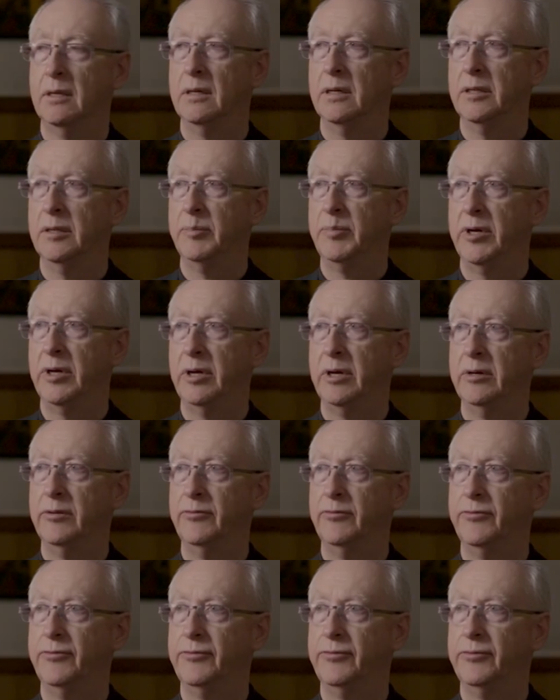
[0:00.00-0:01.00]
on the part
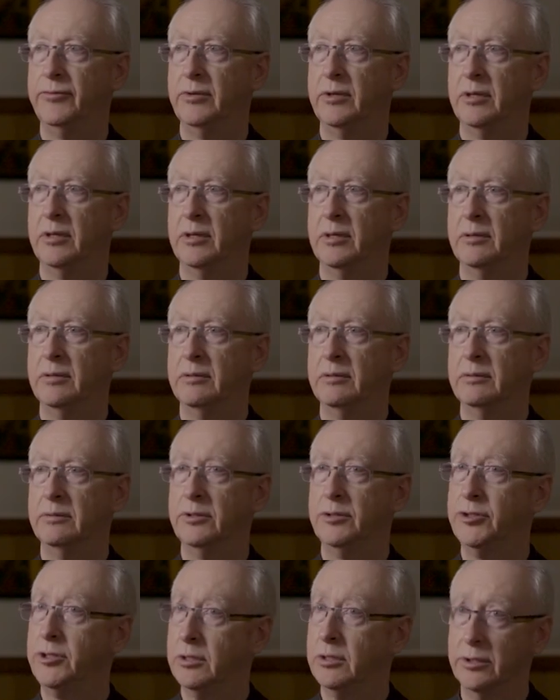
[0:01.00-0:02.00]
of
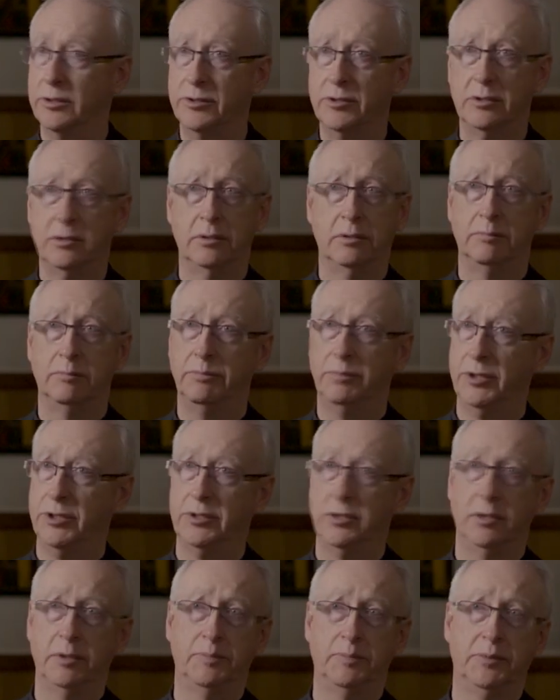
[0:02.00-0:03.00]
the church,
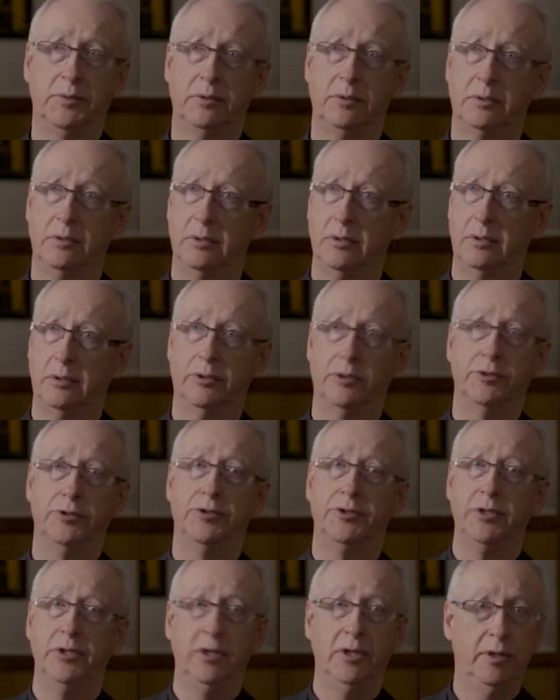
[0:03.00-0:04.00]
bishops,
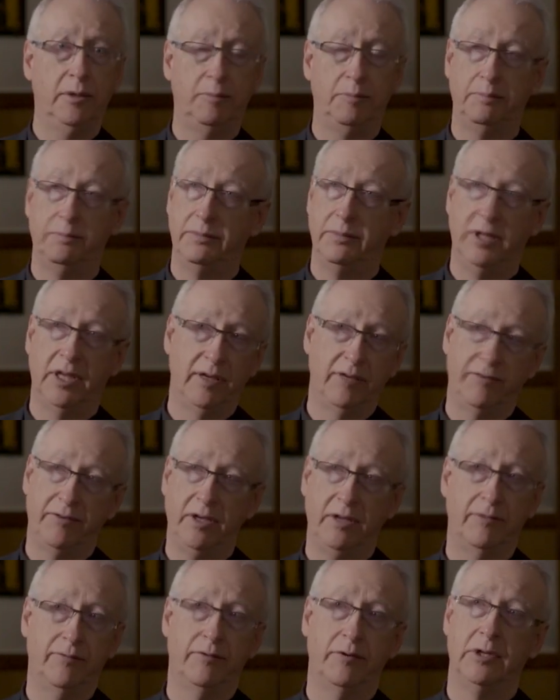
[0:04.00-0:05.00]
clergy, lay
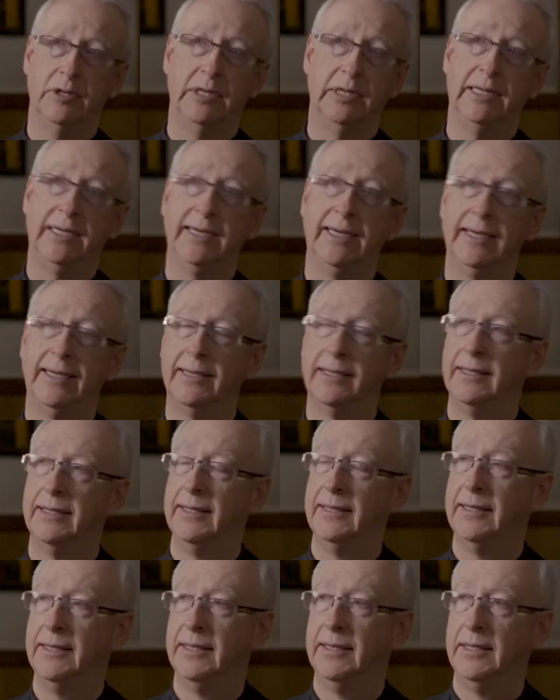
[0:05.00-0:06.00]
faithful alike,
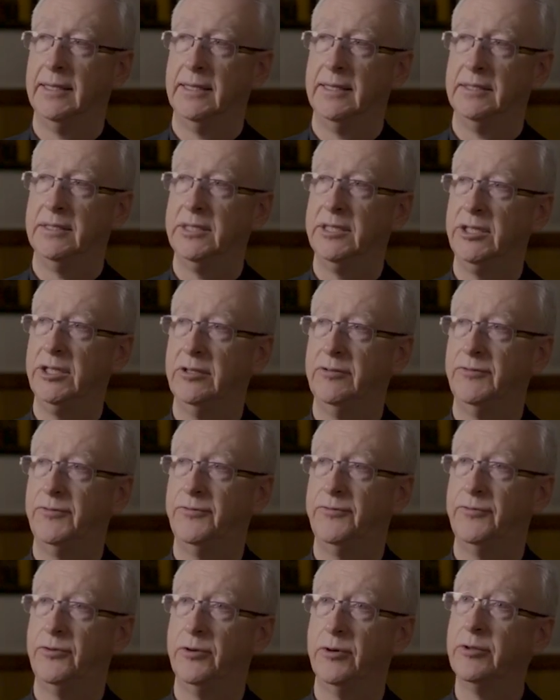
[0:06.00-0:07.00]
to deal
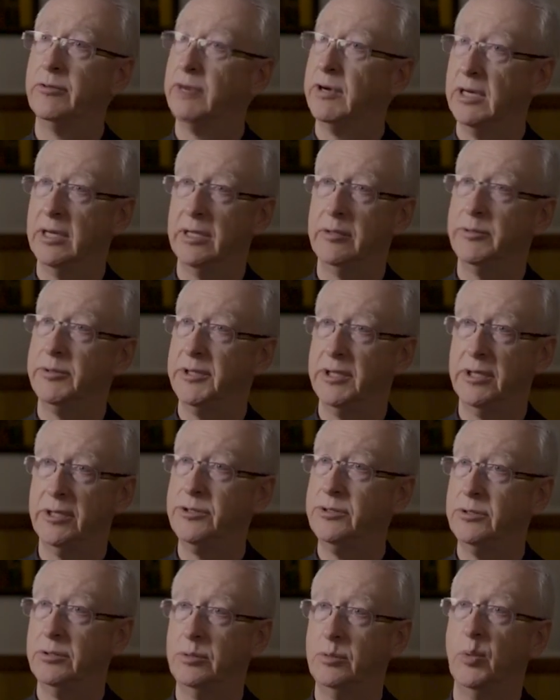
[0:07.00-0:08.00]
forthrightly with the
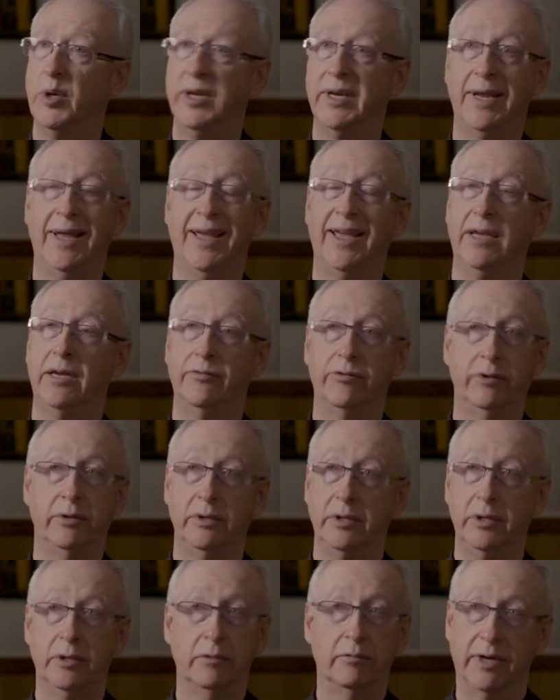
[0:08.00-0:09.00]
issue
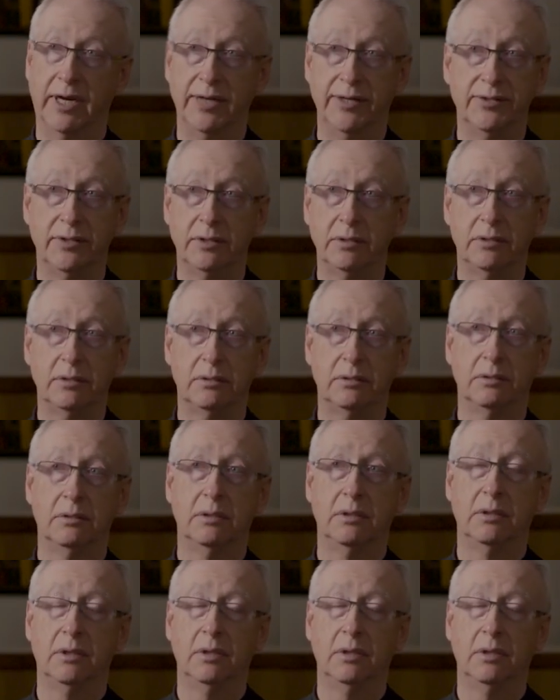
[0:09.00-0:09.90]
whenever it arises,